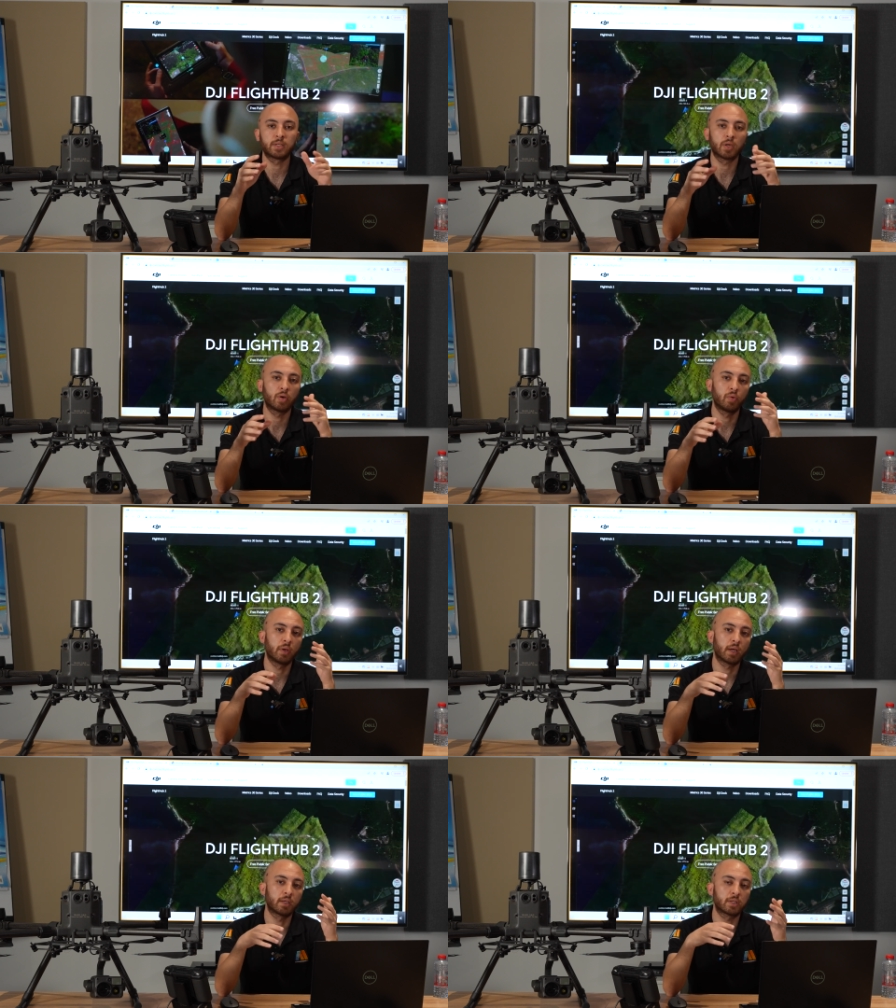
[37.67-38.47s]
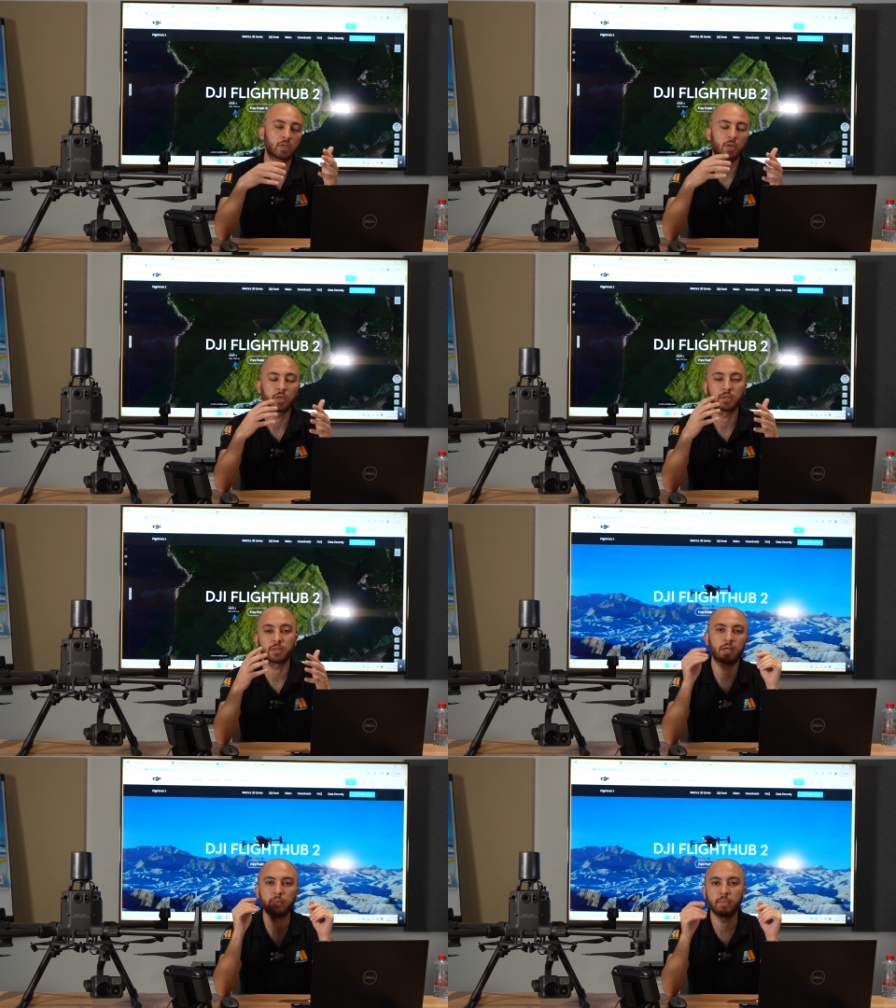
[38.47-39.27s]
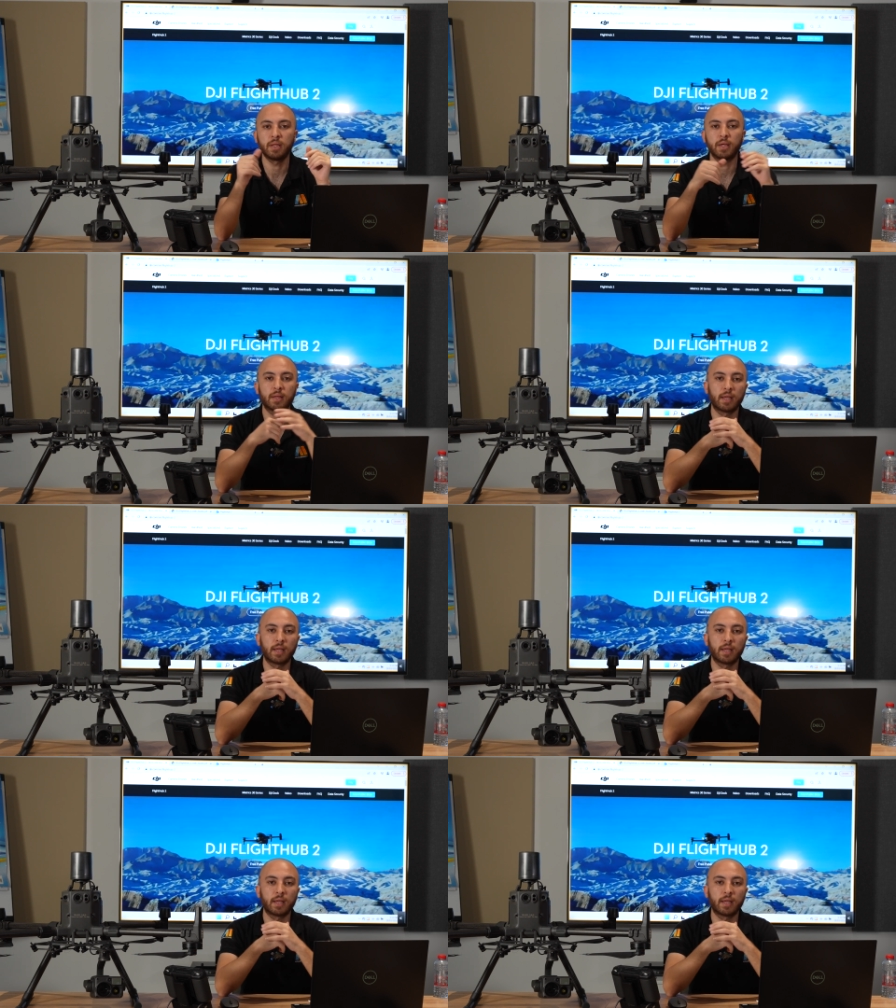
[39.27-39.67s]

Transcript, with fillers: so you can start the immediate